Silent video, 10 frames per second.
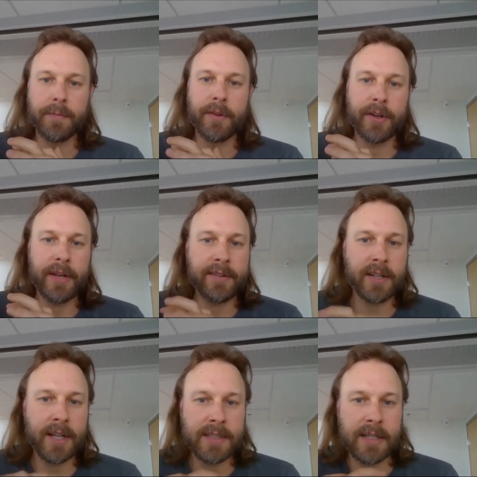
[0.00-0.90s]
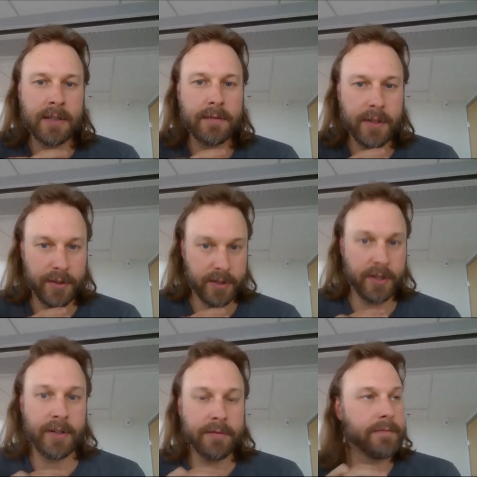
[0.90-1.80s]
it's collecting, the
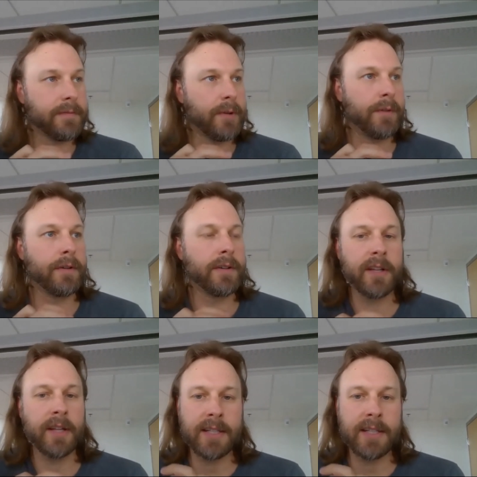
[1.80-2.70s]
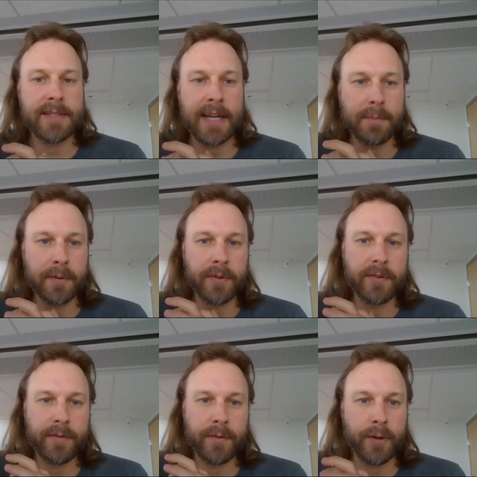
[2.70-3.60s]
current rover is collecting
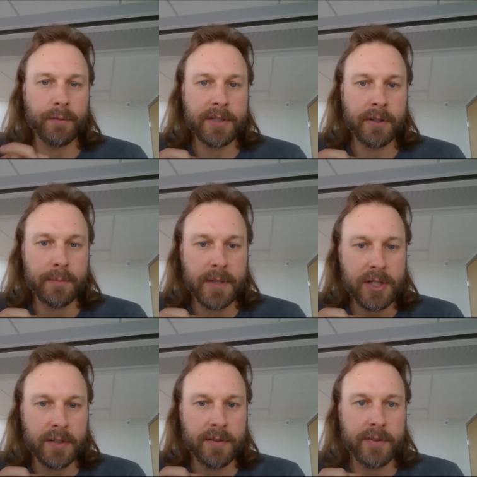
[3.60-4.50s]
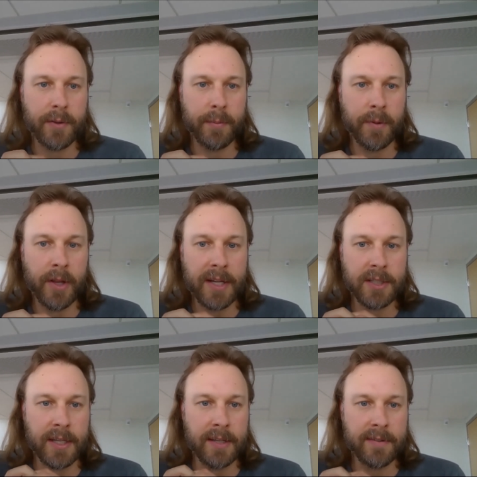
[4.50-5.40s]
samples for a return mission, so that we'll
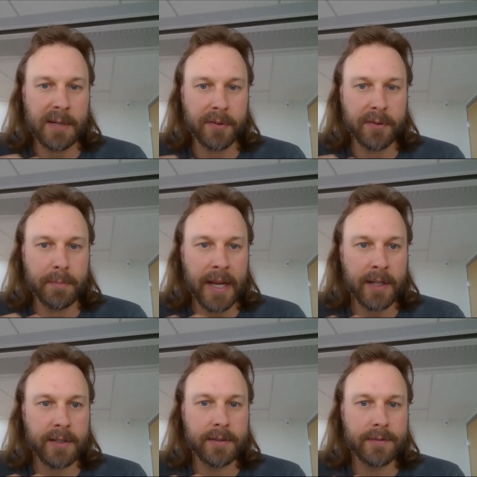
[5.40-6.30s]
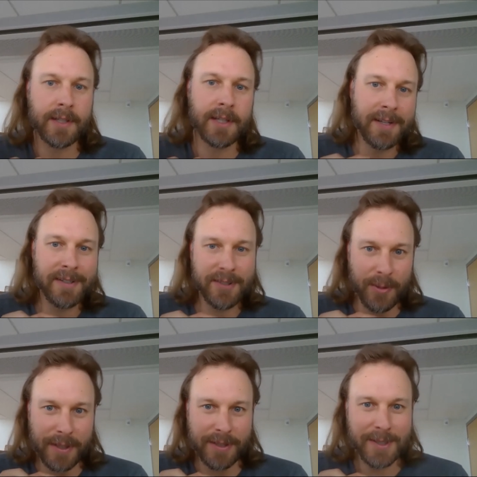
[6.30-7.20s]
actually get samples back.
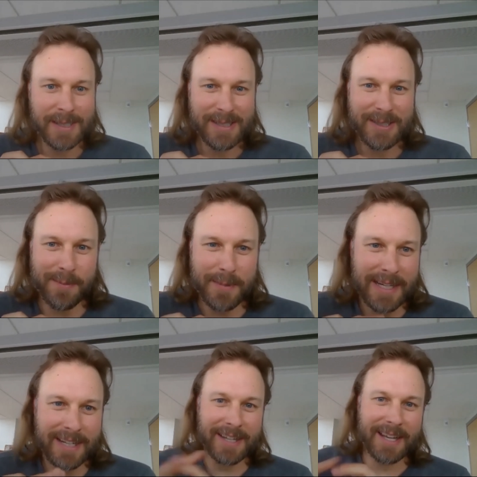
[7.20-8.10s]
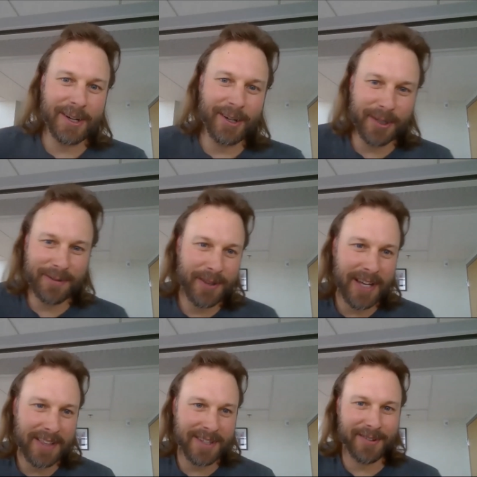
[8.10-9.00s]
Don't be in a hurry for
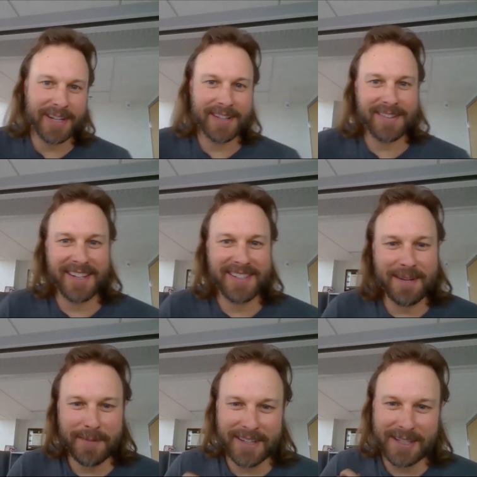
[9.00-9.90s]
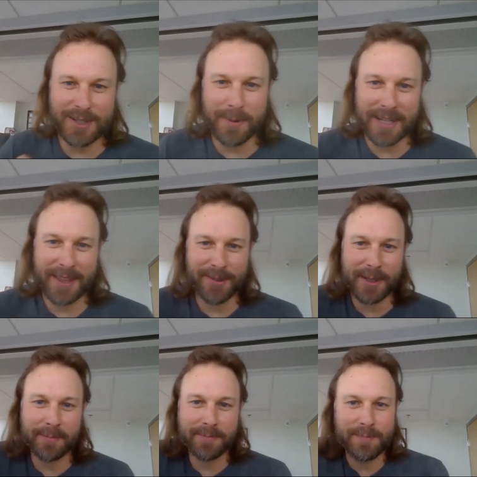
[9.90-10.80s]
that though, right? It's like something like
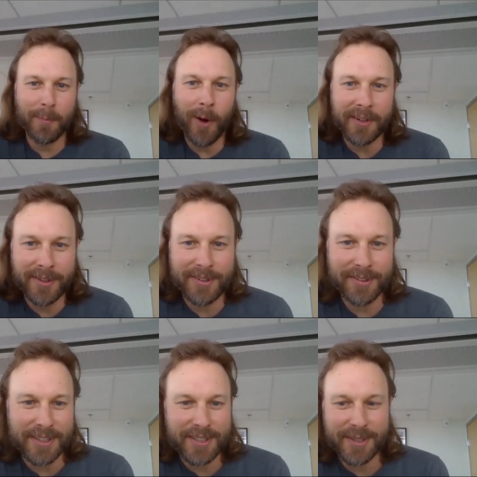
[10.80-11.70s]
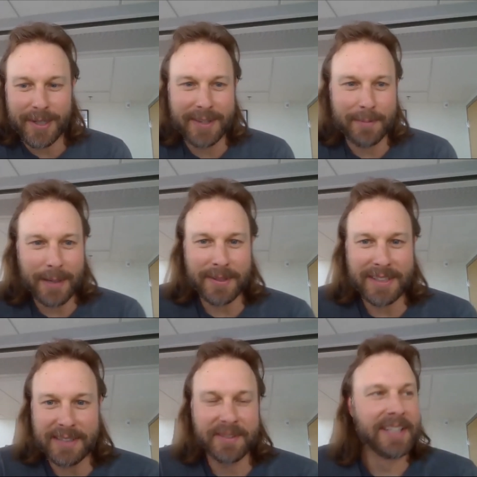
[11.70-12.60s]
2031 or 32, I
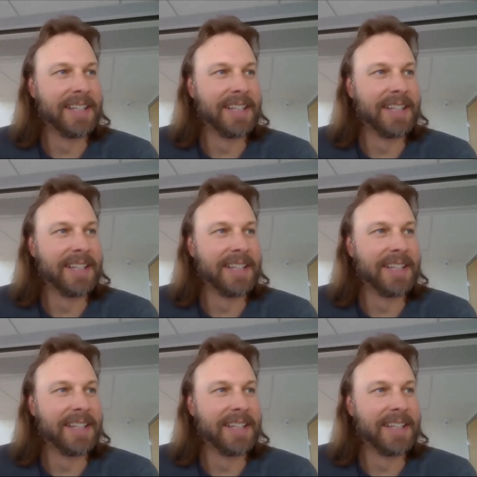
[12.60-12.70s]
believe,